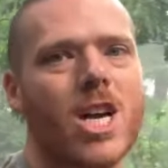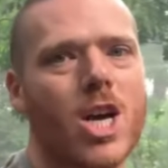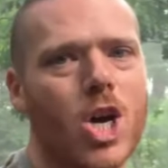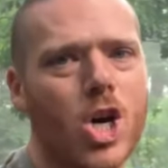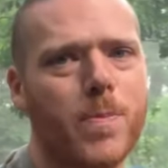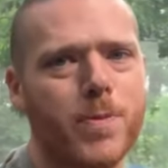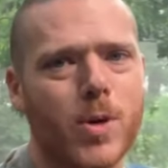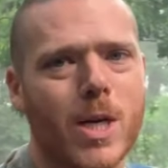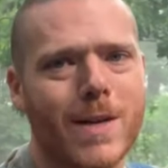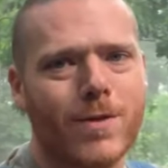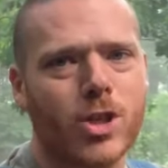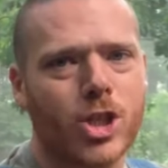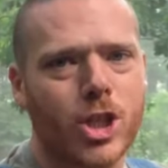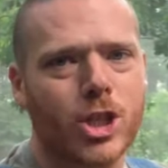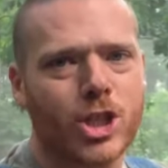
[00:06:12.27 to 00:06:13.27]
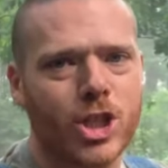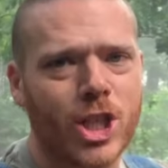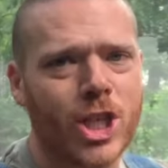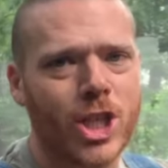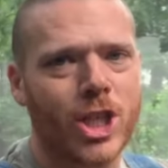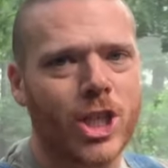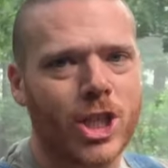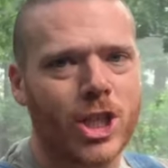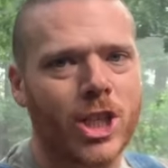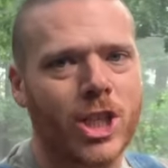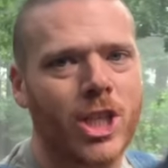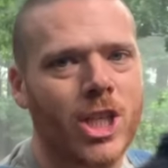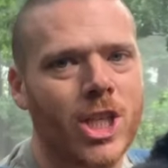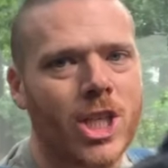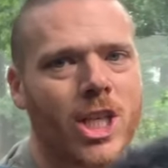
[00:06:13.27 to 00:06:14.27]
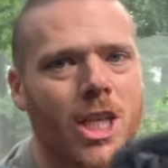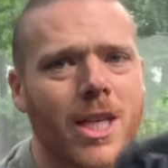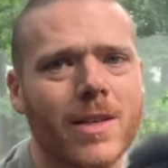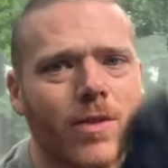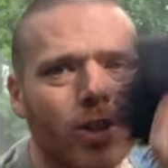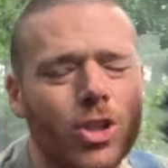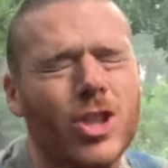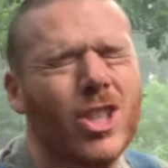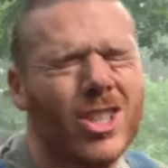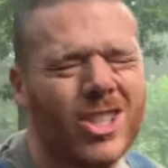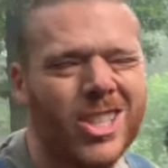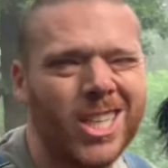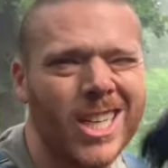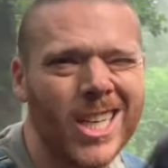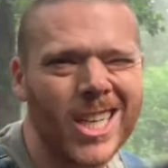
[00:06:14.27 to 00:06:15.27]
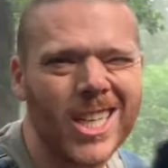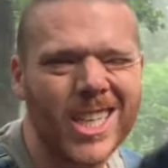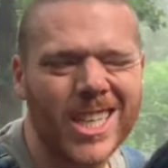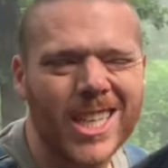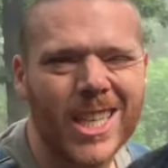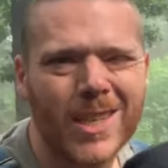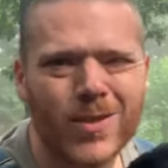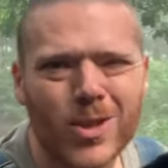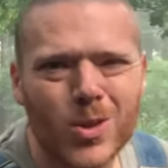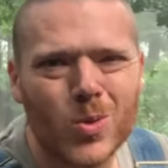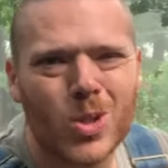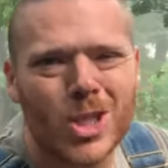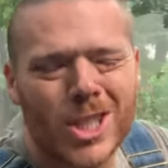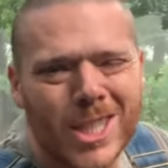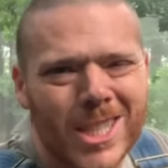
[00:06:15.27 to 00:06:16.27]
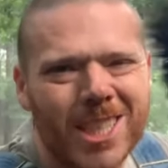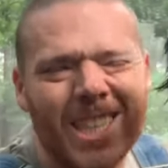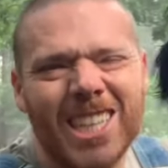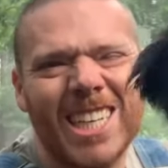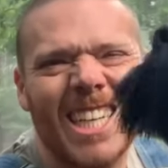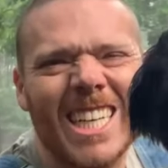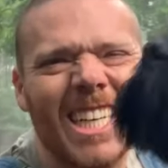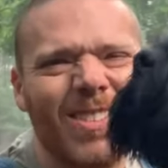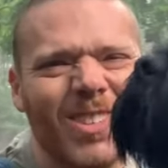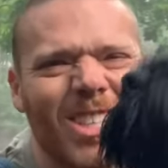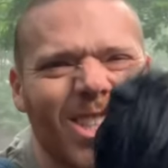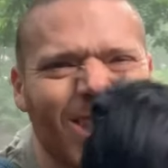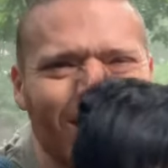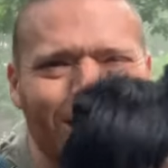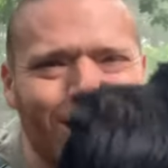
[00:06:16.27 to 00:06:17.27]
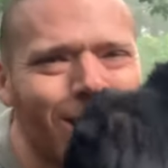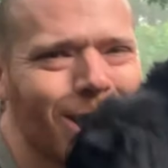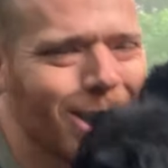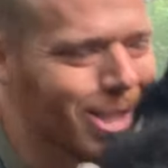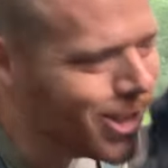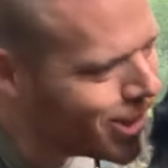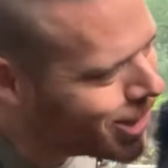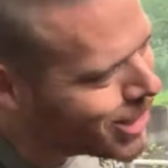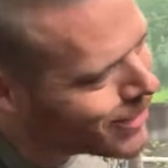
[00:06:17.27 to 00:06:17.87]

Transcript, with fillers: I hope you have a good day. Have a good day, everyone. Have a good day,